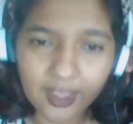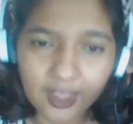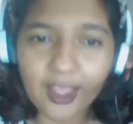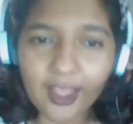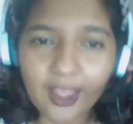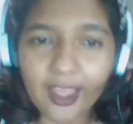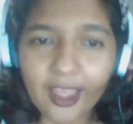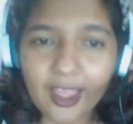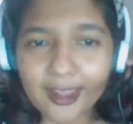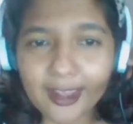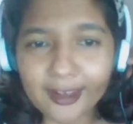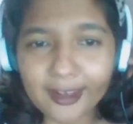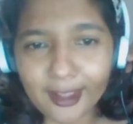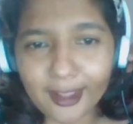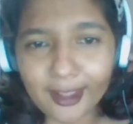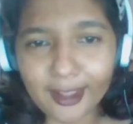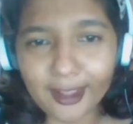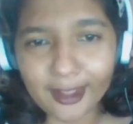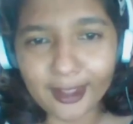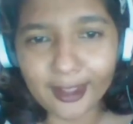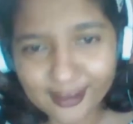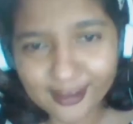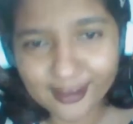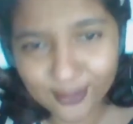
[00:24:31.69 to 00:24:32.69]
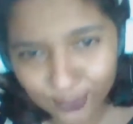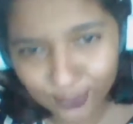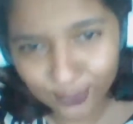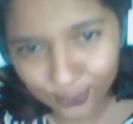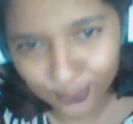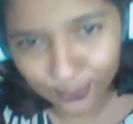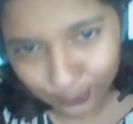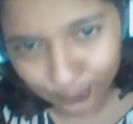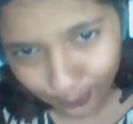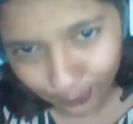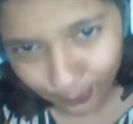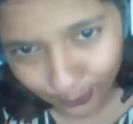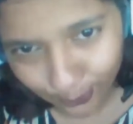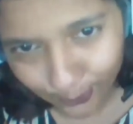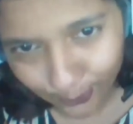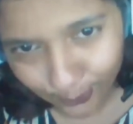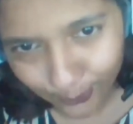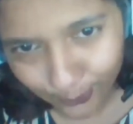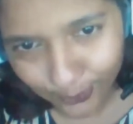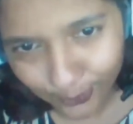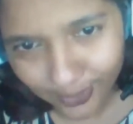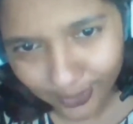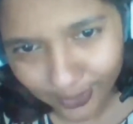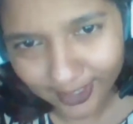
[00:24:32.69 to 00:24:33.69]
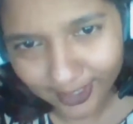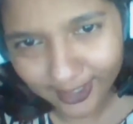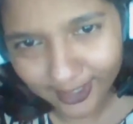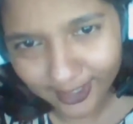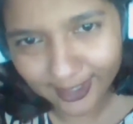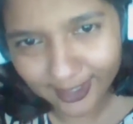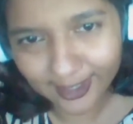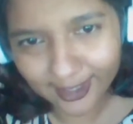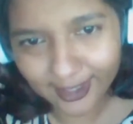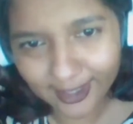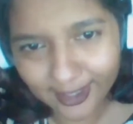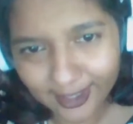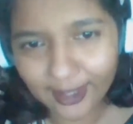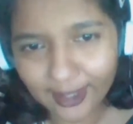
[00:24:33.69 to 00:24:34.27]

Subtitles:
And as those who follow in